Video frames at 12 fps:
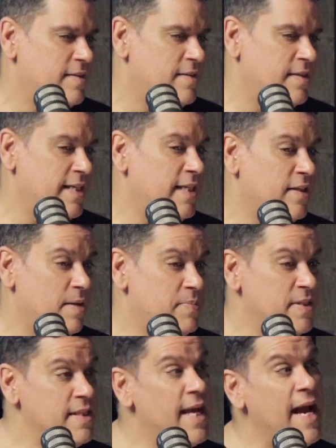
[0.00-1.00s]
seeing the
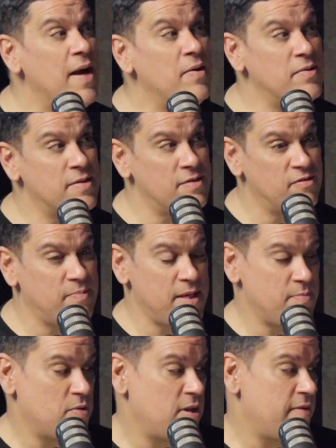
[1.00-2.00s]
ups and downs of
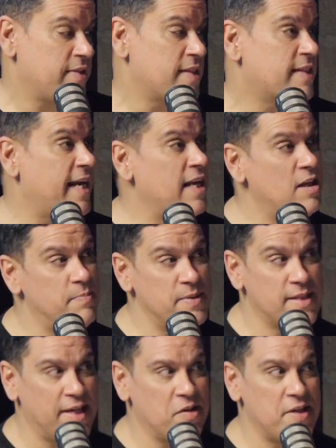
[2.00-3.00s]
people having to scale up
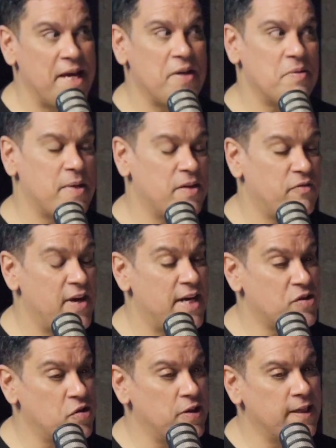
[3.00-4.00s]
and scale down in
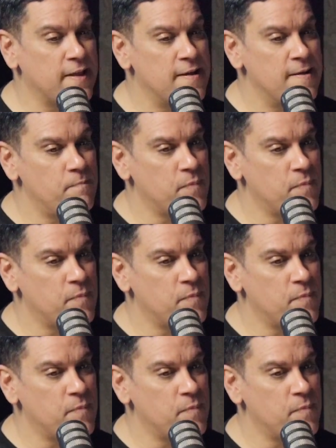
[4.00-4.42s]
manufacturing,